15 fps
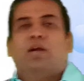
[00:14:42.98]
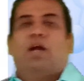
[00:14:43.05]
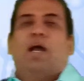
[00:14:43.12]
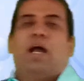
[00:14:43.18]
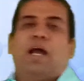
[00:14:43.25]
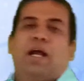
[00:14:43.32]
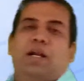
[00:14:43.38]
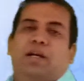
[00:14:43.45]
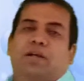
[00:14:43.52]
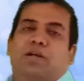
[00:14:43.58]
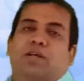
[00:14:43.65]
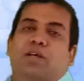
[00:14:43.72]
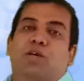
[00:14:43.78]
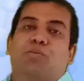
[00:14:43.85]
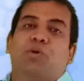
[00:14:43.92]
And
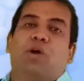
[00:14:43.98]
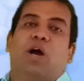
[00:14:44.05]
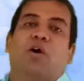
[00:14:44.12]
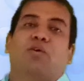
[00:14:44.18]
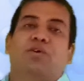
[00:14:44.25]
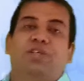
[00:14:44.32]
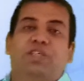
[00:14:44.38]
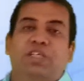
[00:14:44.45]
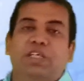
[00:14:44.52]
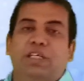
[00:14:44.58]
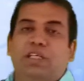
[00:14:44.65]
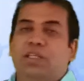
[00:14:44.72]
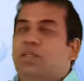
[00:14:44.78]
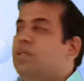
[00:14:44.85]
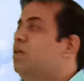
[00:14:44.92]
if you have a
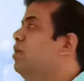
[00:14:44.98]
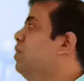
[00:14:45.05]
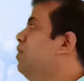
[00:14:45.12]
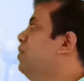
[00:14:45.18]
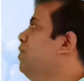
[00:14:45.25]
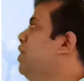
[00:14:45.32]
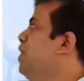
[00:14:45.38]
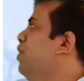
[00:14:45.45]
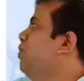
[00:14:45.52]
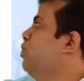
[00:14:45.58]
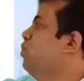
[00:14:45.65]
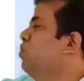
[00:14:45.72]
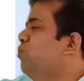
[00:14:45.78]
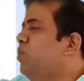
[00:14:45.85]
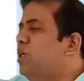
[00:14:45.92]
gene, they
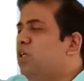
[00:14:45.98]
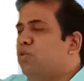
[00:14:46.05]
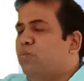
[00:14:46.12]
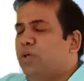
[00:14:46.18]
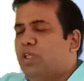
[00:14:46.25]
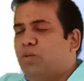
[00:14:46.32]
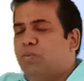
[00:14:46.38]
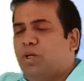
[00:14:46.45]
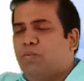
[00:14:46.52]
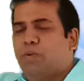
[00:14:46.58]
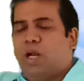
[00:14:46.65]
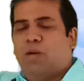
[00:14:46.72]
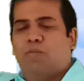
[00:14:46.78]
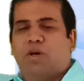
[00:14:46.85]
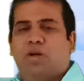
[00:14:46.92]
use very specific
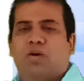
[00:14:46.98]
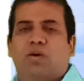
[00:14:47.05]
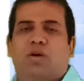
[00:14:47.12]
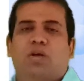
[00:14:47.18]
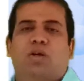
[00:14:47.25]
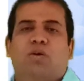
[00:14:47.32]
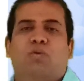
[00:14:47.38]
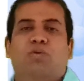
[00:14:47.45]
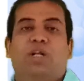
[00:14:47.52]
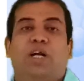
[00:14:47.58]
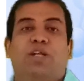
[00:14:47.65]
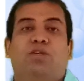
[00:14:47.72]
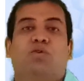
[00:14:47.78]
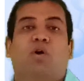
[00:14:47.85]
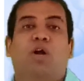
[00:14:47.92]
primer that
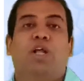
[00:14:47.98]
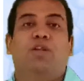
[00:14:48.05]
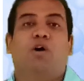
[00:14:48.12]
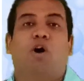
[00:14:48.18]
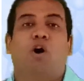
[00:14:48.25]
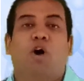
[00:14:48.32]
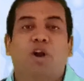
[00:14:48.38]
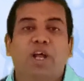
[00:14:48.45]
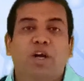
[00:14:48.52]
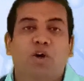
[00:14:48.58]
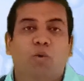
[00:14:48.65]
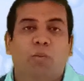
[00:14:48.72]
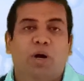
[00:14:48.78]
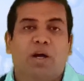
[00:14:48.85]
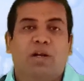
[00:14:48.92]
is called as an
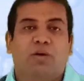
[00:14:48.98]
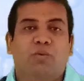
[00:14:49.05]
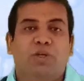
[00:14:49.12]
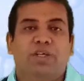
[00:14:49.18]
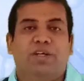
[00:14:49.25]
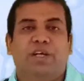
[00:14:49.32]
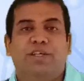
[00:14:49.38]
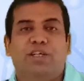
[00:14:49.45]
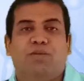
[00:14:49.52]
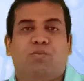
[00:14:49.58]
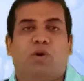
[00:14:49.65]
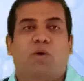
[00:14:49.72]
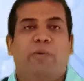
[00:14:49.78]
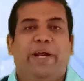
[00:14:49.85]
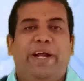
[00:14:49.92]
oligomer, which ranges
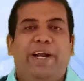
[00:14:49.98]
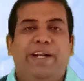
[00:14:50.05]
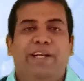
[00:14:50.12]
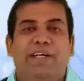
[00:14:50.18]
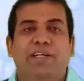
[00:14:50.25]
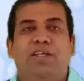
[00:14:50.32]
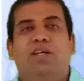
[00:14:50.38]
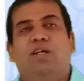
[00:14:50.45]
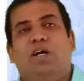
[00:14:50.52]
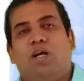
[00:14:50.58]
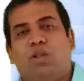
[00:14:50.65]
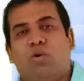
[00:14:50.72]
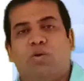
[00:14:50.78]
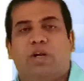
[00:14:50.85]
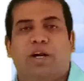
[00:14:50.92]
from 18
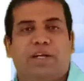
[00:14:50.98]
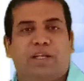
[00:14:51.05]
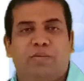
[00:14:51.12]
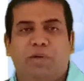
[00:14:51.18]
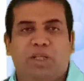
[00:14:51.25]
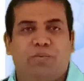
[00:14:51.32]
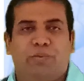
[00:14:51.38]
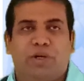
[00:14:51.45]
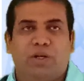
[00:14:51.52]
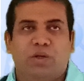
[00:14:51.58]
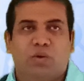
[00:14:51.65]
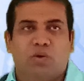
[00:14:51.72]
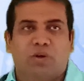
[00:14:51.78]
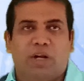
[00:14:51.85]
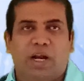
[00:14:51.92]
to 30 base pair
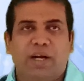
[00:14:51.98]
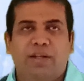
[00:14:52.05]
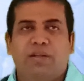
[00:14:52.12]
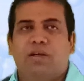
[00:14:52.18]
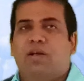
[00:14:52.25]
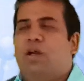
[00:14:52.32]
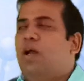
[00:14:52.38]
nucleotide.